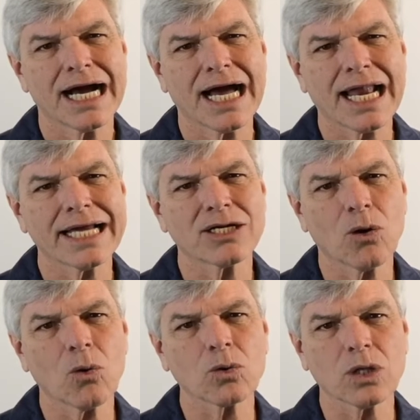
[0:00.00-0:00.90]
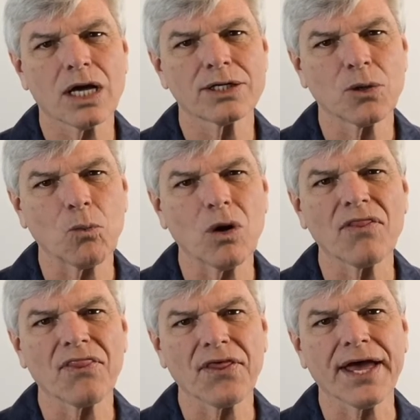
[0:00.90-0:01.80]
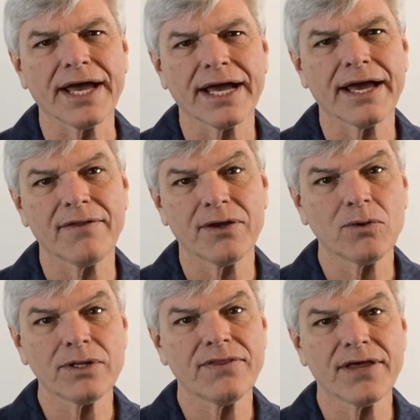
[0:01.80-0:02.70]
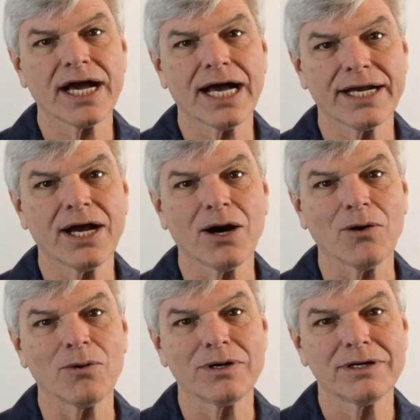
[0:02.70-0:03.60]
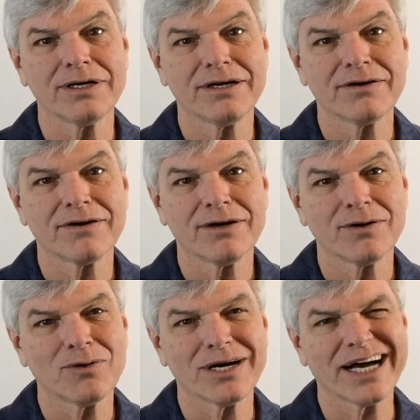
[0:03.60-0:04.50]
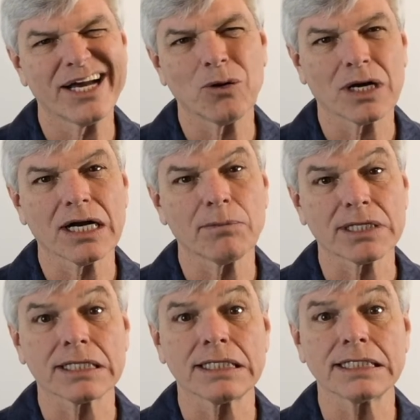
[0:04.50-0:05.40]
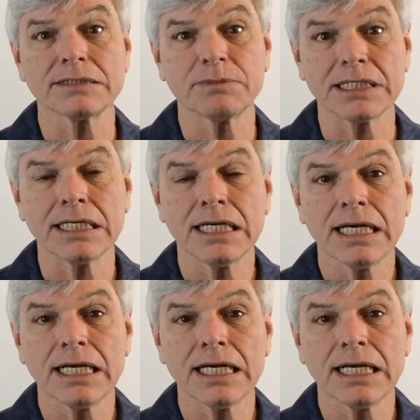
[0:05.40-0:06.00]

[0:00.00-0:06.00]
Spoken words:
I like to hold on to one thing. And the only thing I know, well, I know a couple of things, but